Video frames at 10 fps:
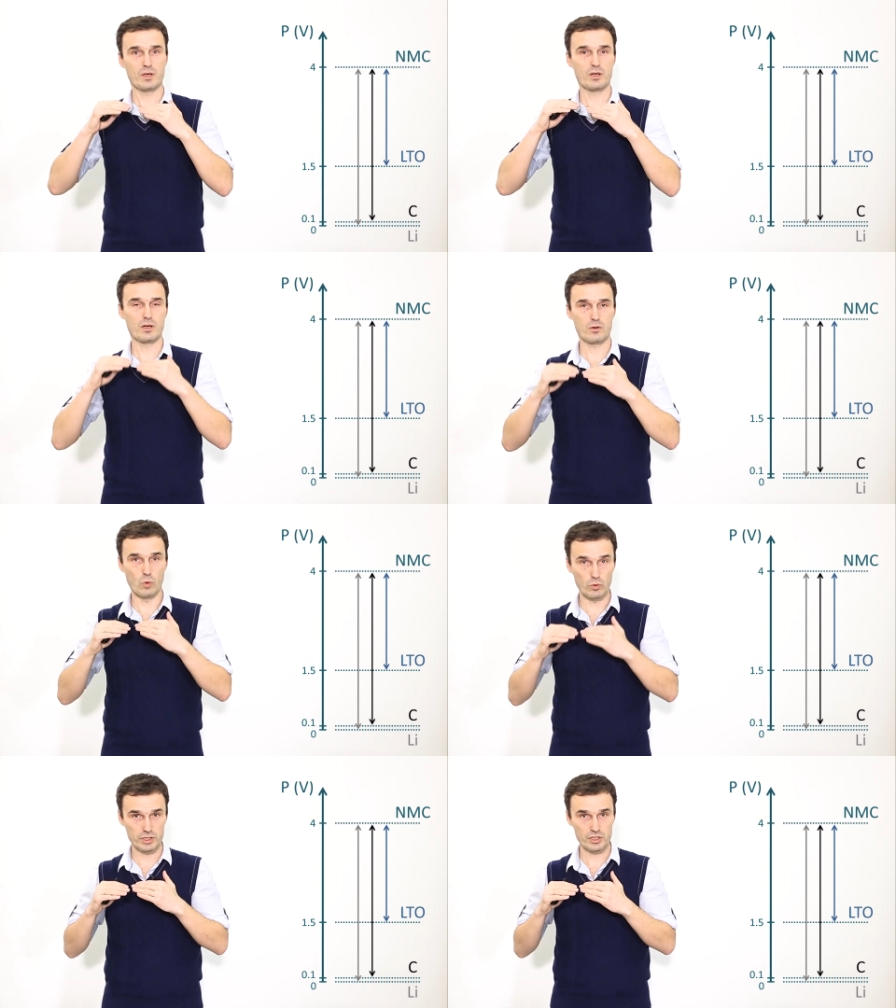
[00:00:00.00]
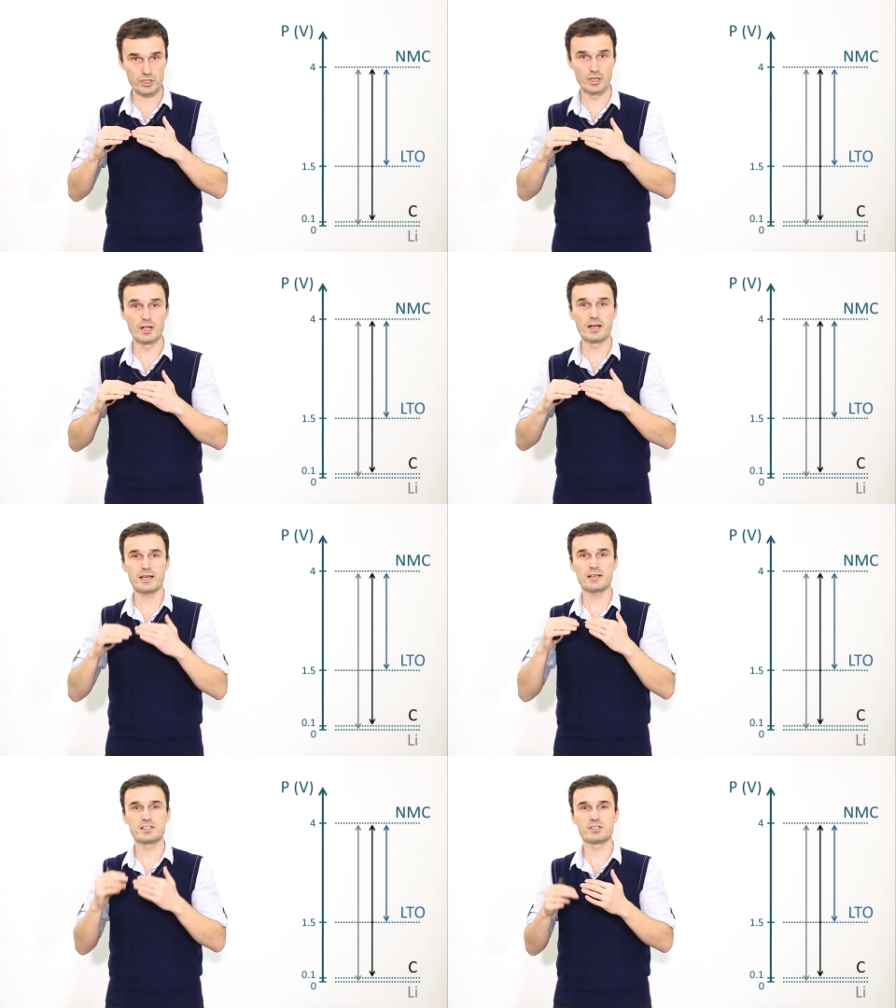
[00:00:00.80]
voltage,
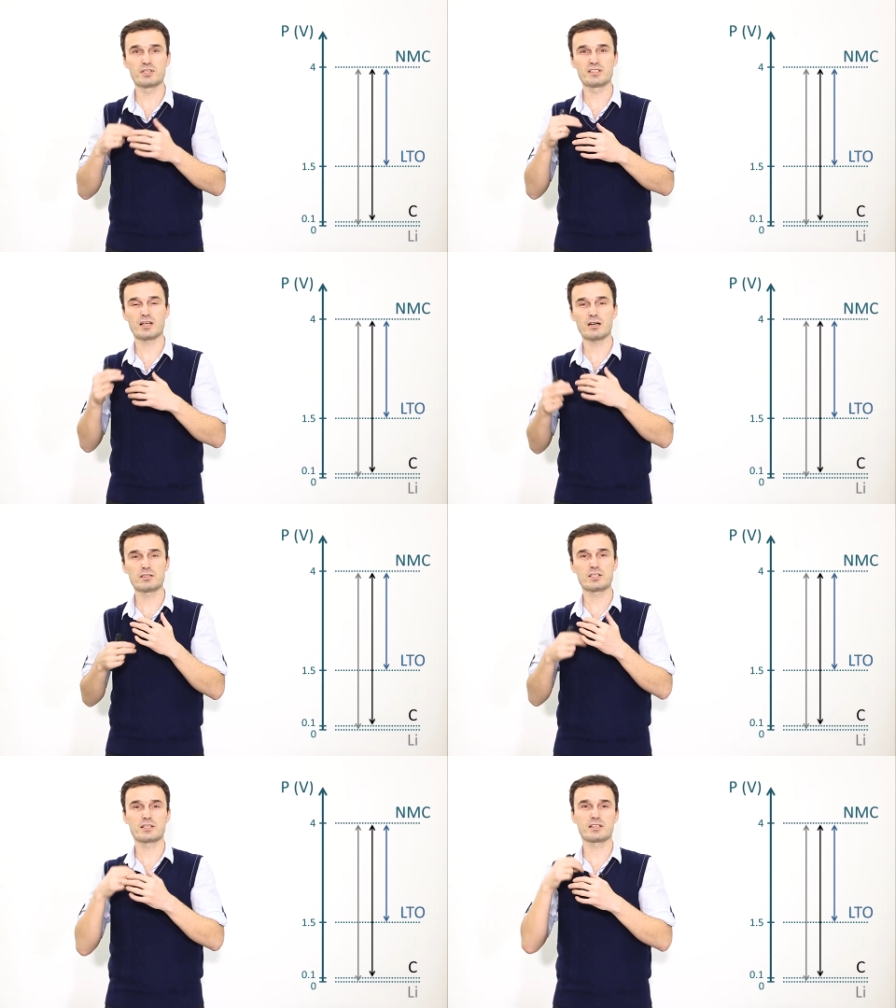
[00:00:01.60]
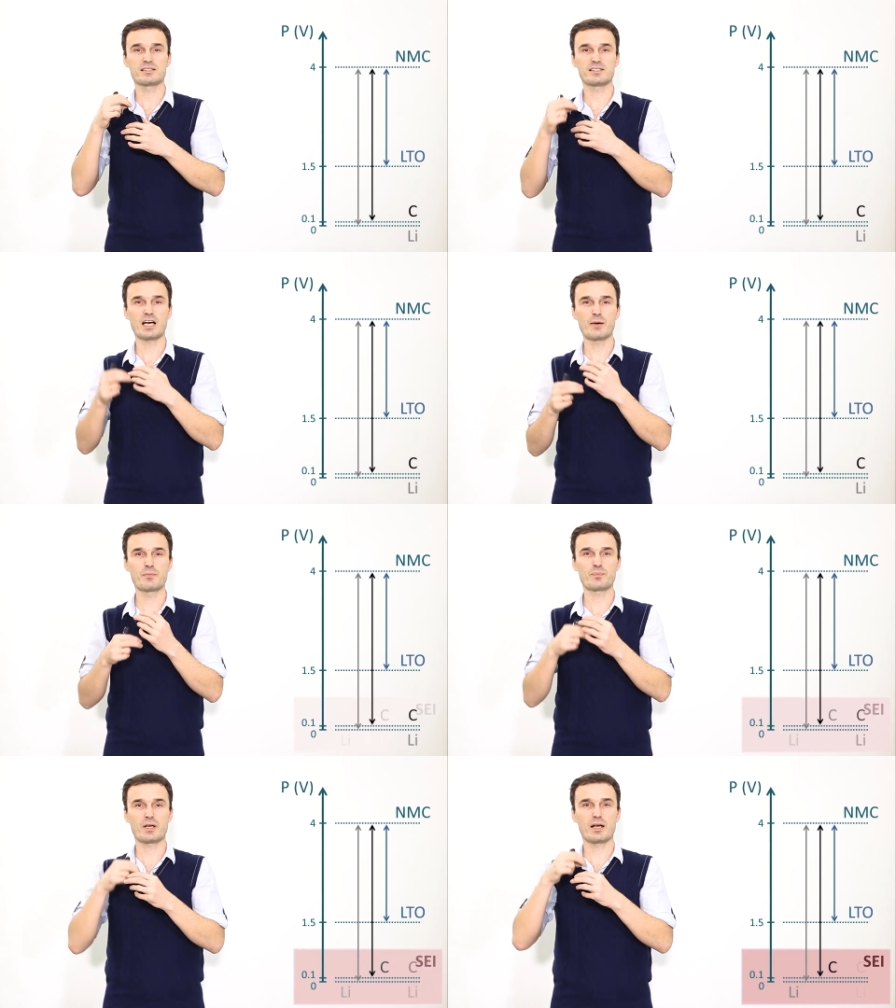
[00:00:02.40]
it results
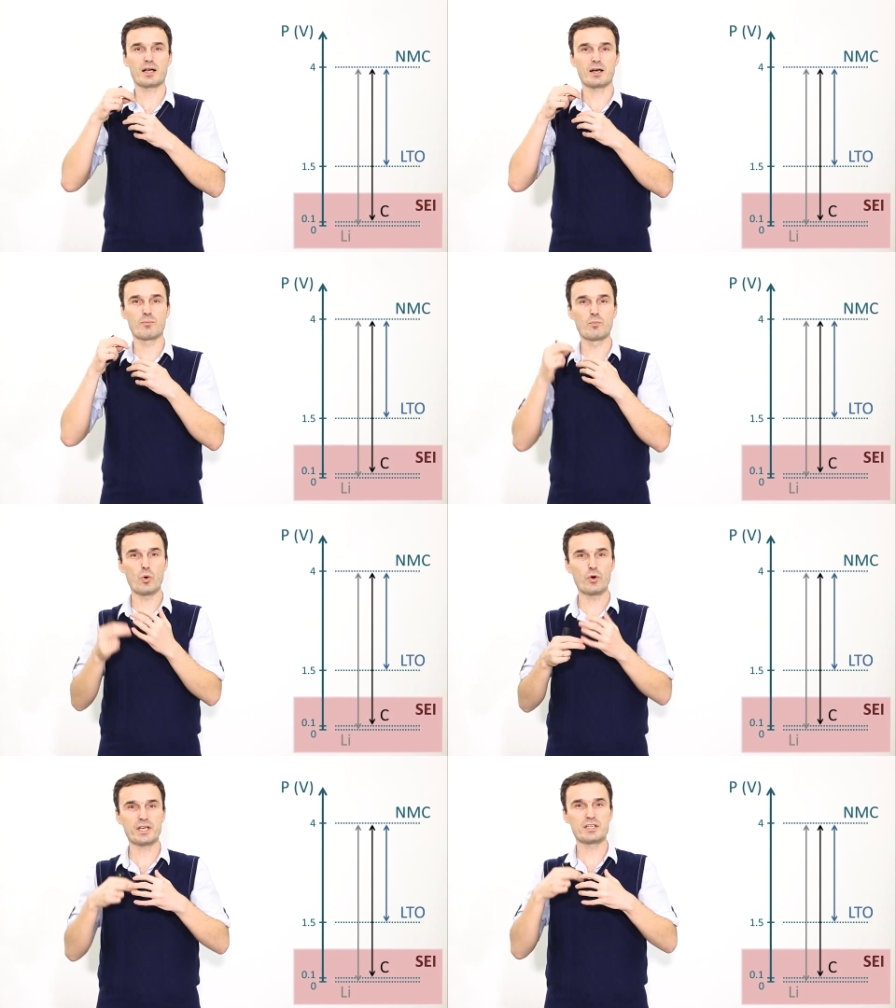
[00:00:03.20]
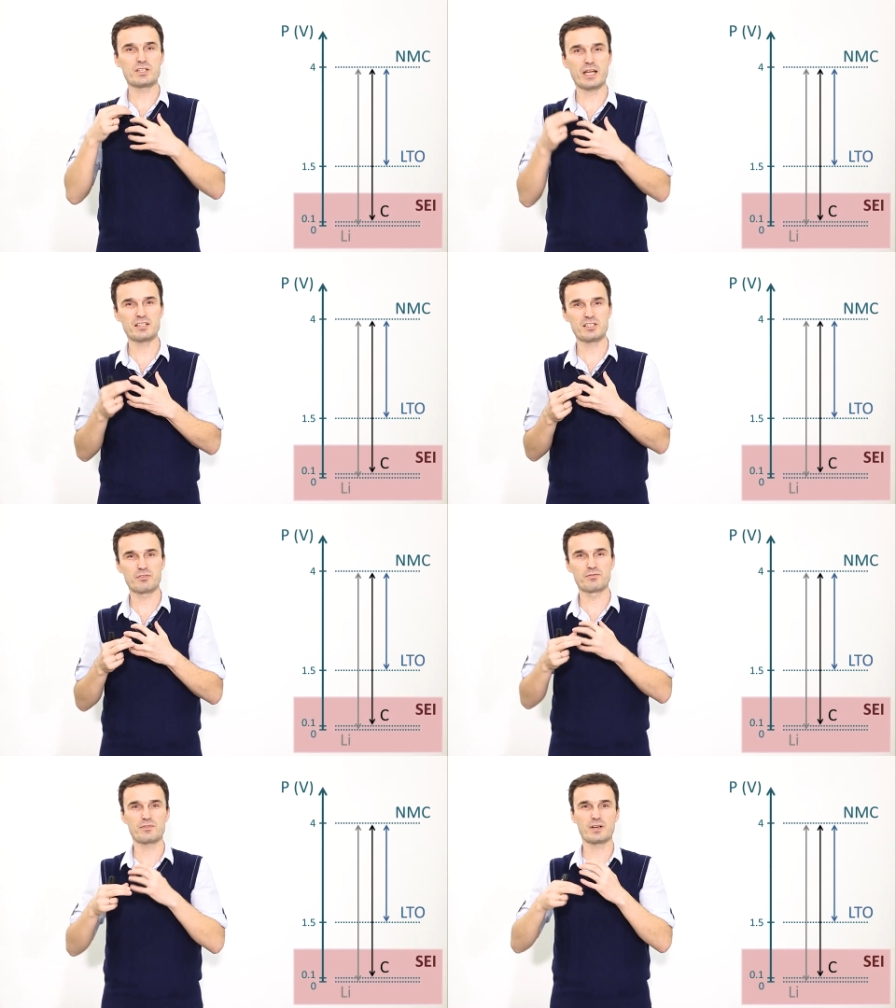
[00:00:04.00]
some more
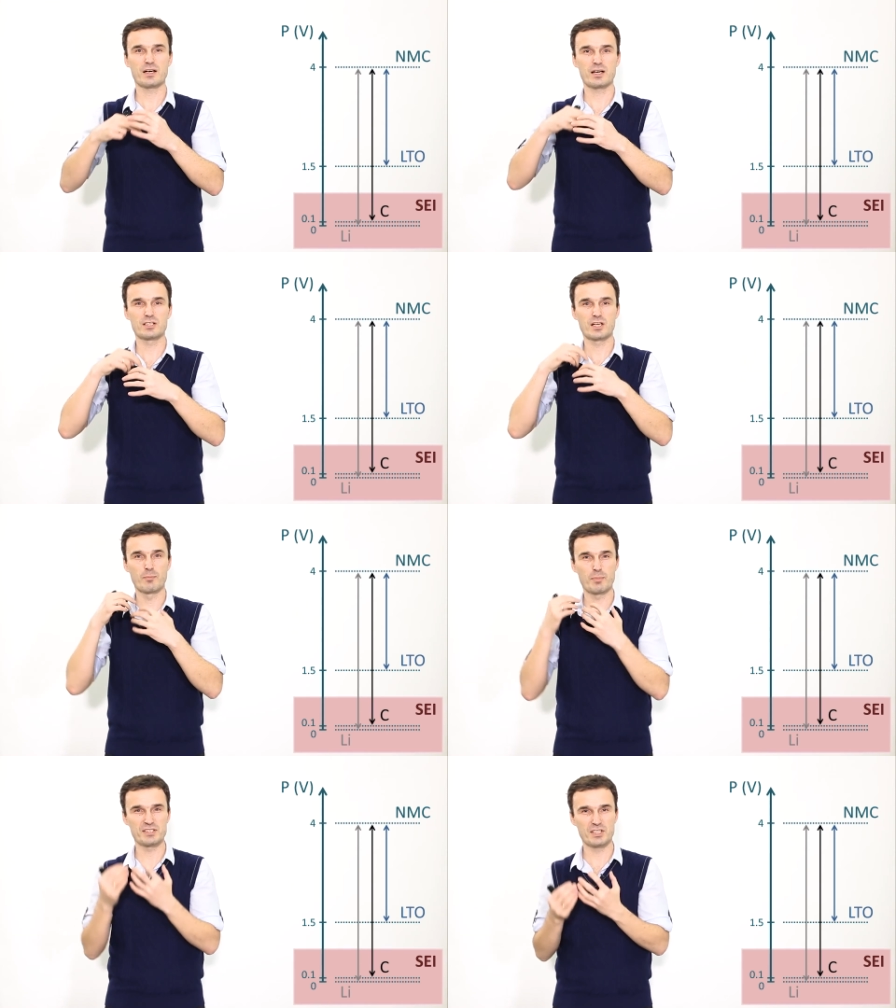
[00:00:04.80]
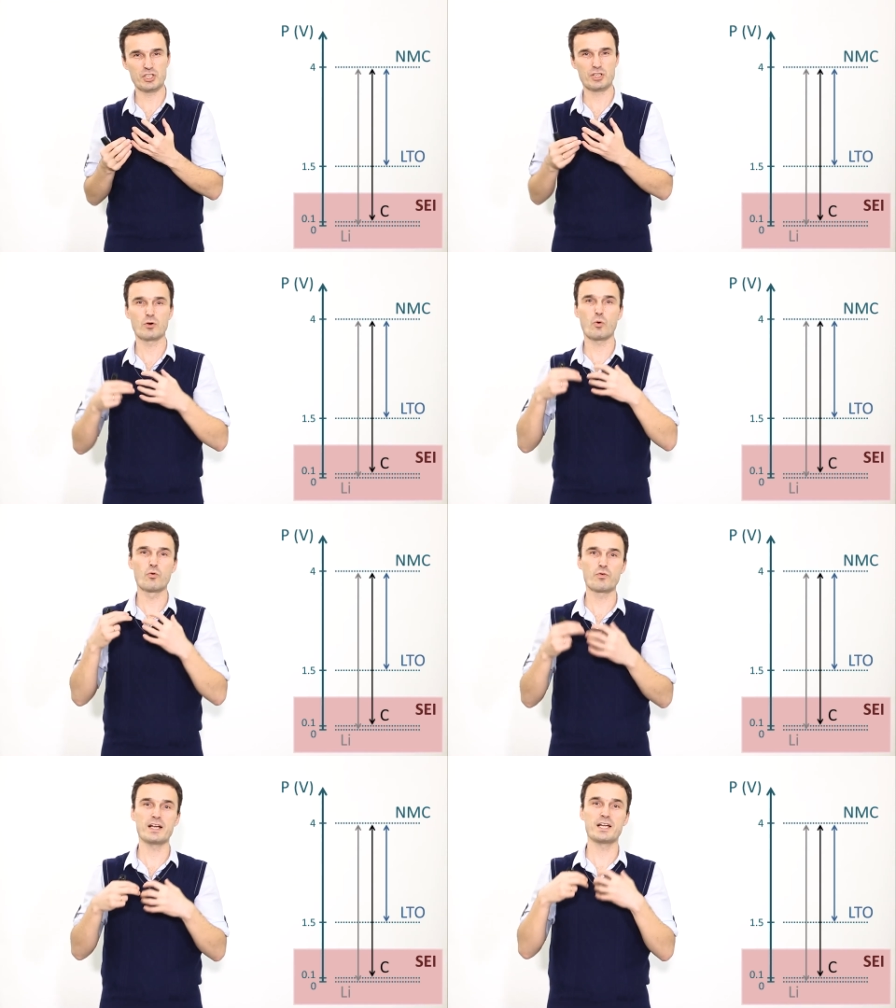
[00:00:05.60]
intensive decomposition
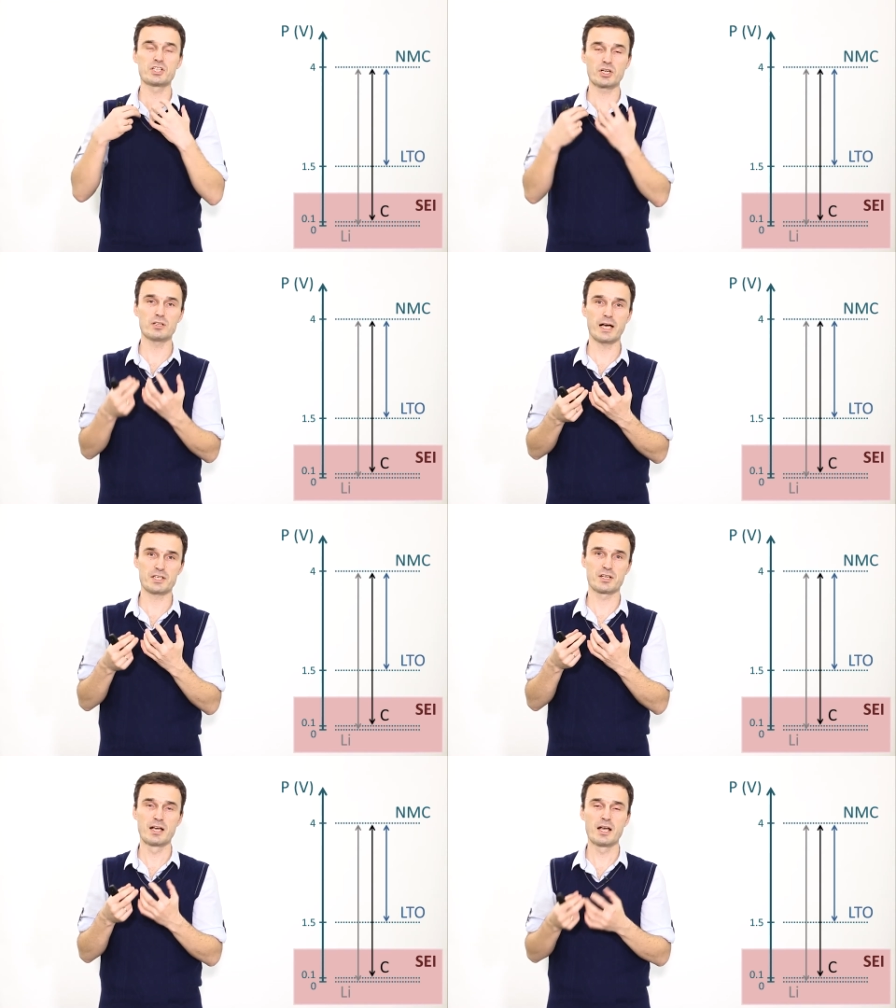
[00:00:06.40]
of electrolyte,